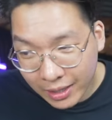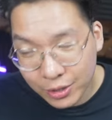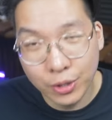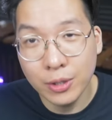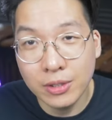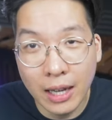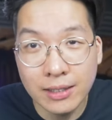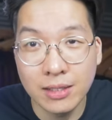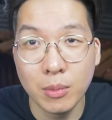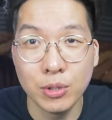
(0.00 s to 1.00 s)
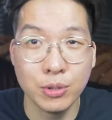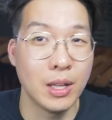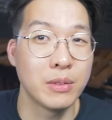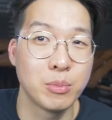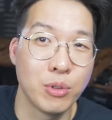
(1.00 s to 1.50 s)
And you know, as someone who
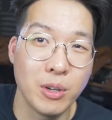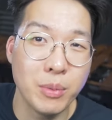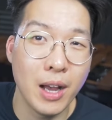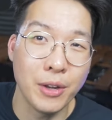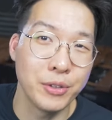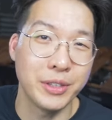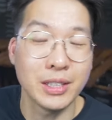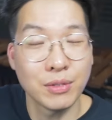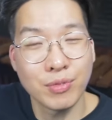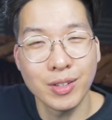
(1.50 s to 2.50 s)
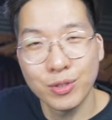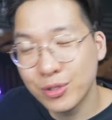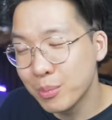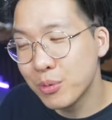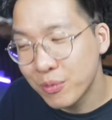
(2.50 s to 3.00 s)
loves marimba, I don't think the front
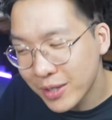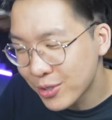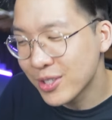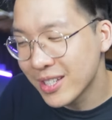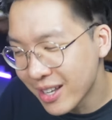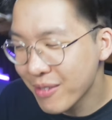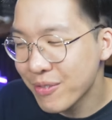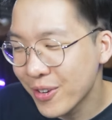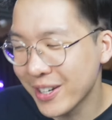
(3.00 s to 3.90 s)
ensemble featured enough,